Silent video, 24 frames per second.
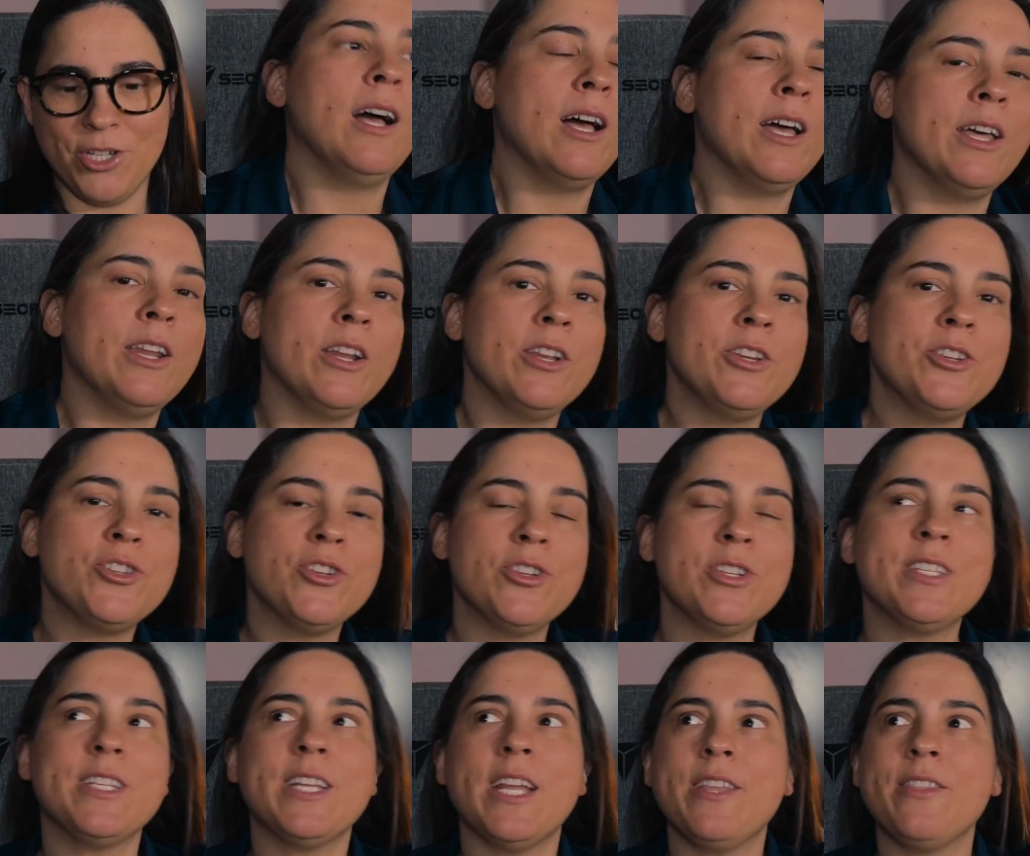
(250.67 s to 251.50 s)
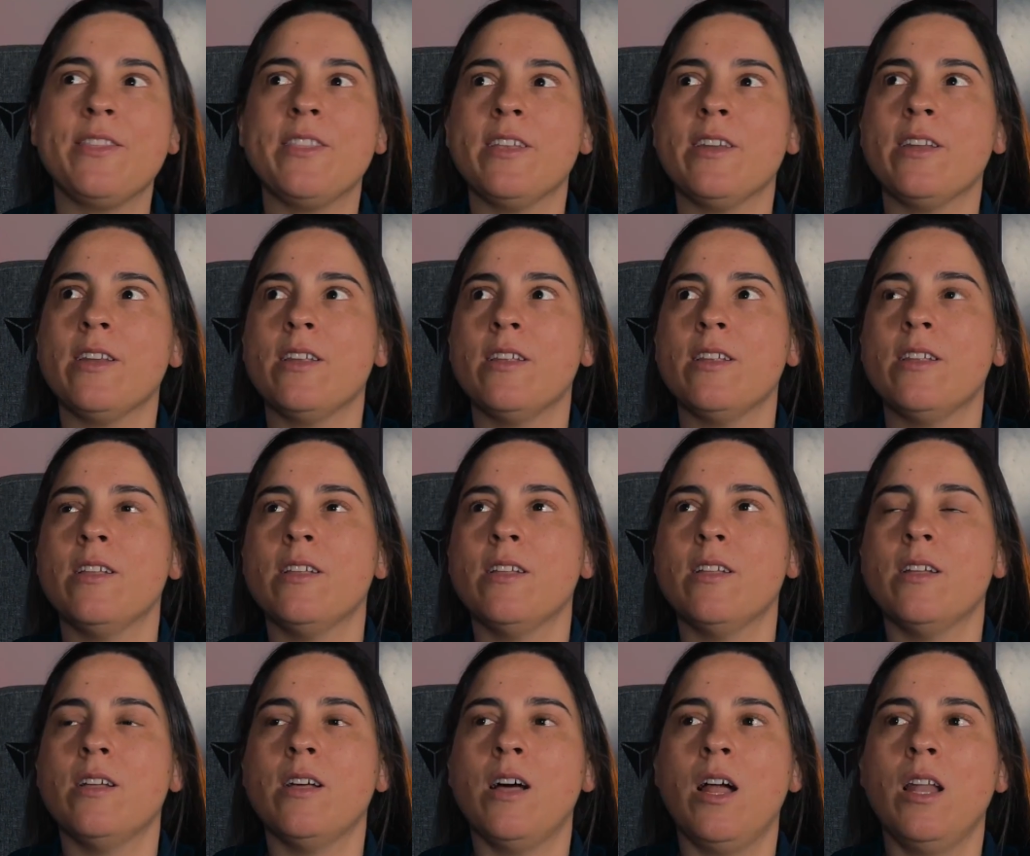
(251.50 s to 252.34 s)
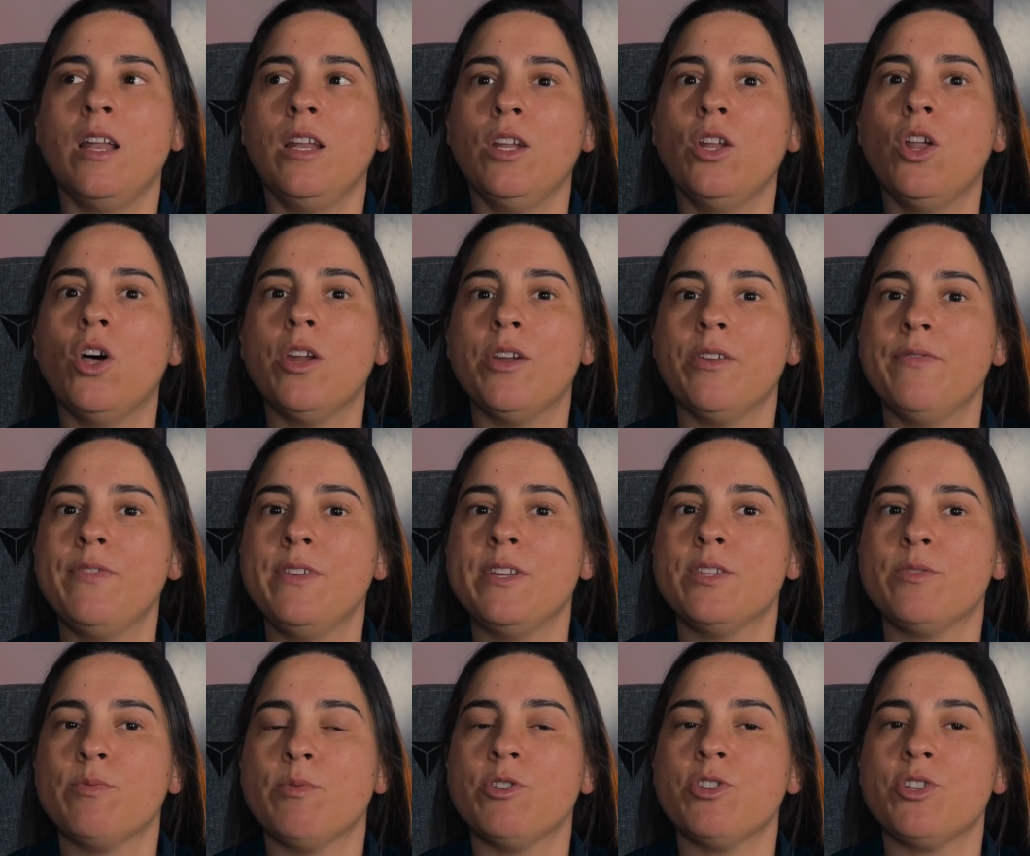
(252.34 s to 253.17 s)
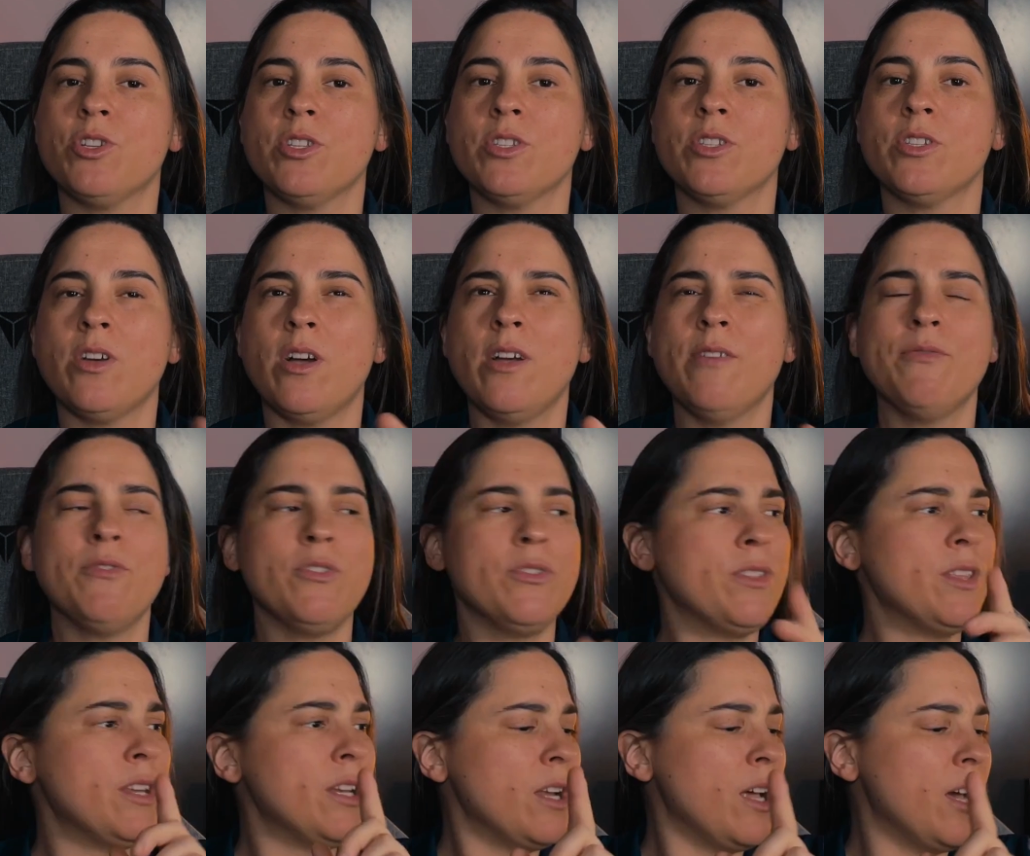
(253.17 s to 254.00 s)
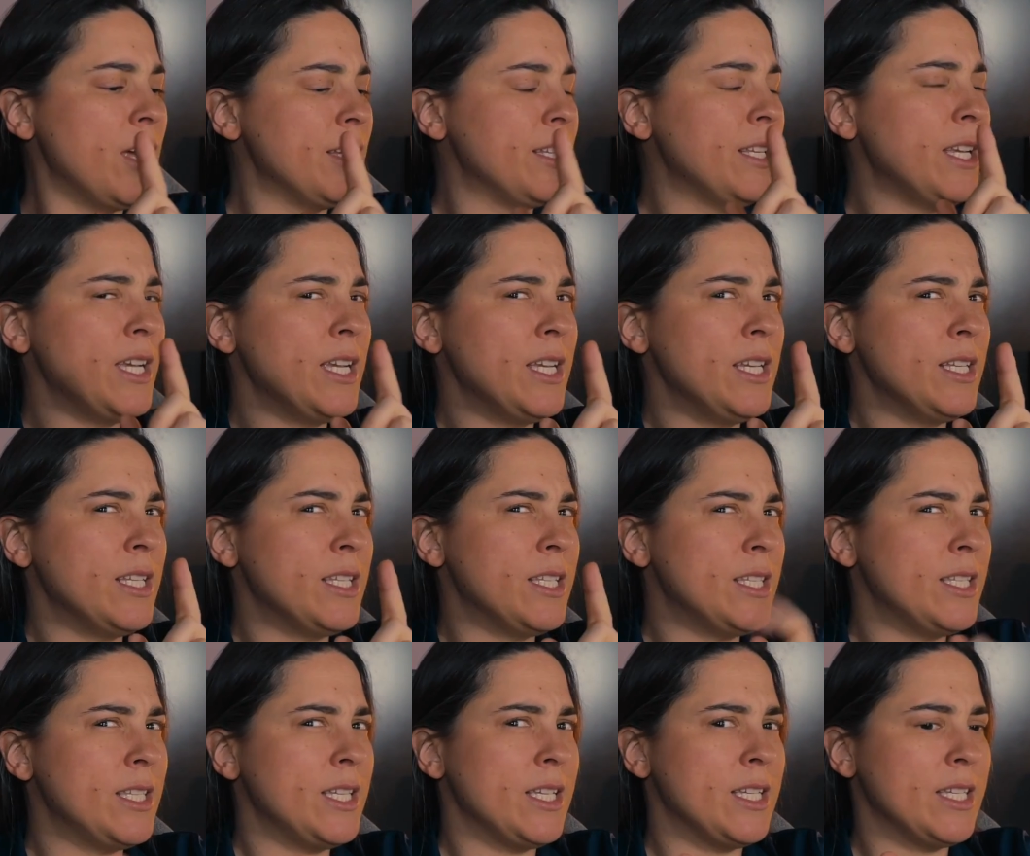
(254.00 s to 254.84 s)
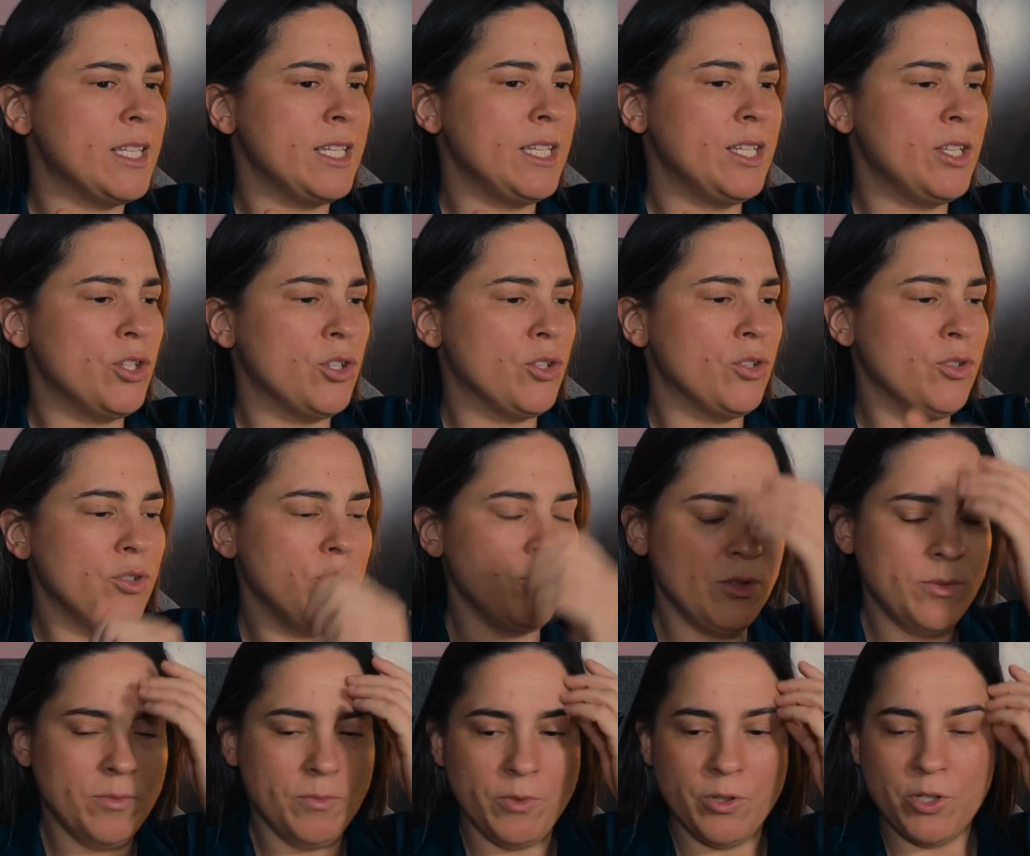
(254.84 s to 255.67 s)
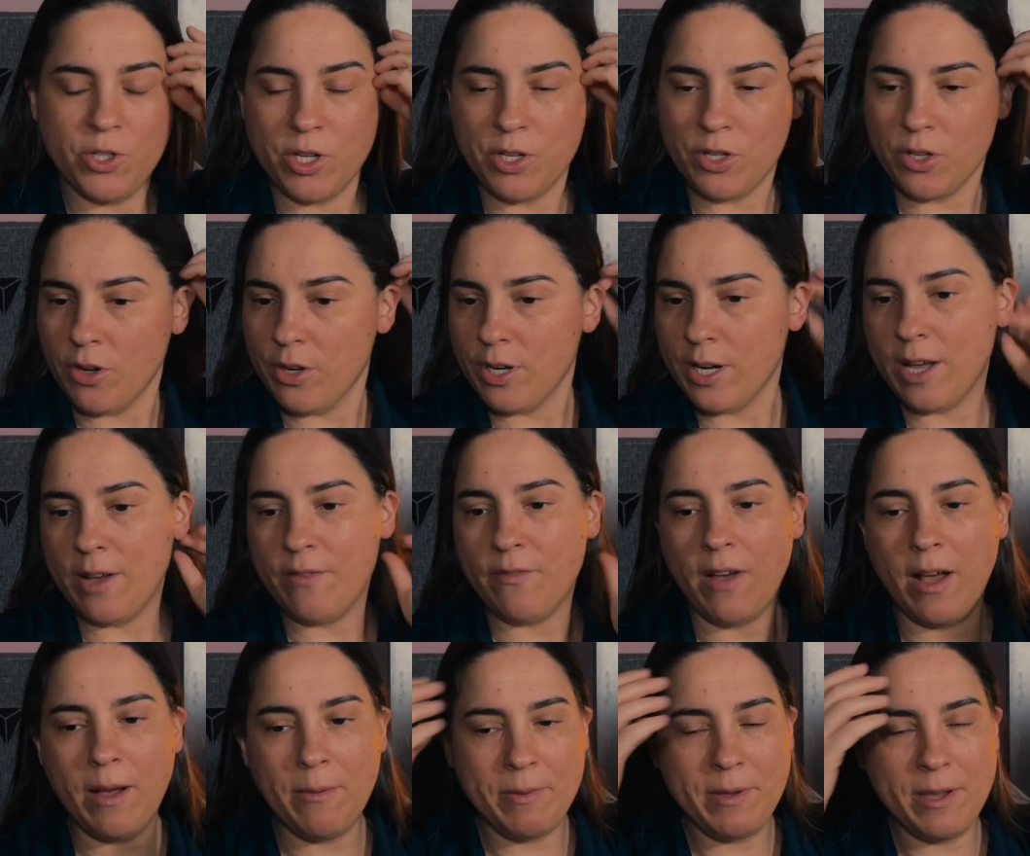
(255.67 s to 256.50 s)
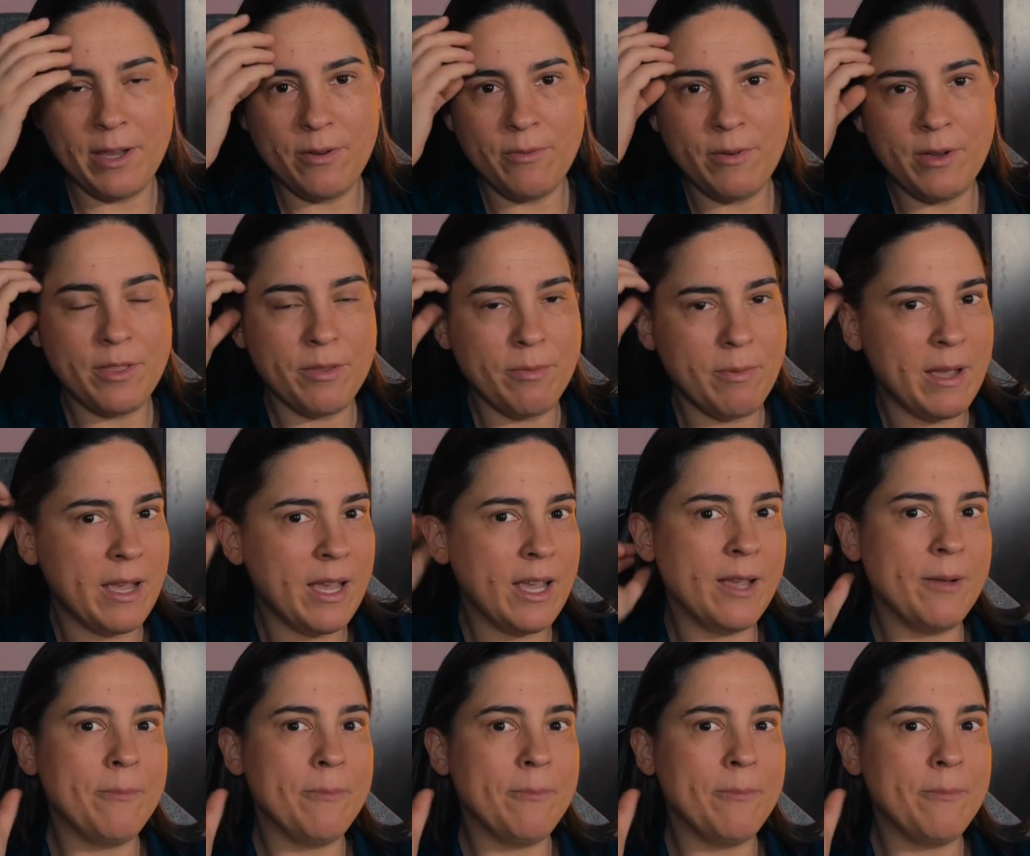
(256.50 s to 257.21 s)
And I should state that a lot of his watches, so I've got the 1962, which I don't have up here with me,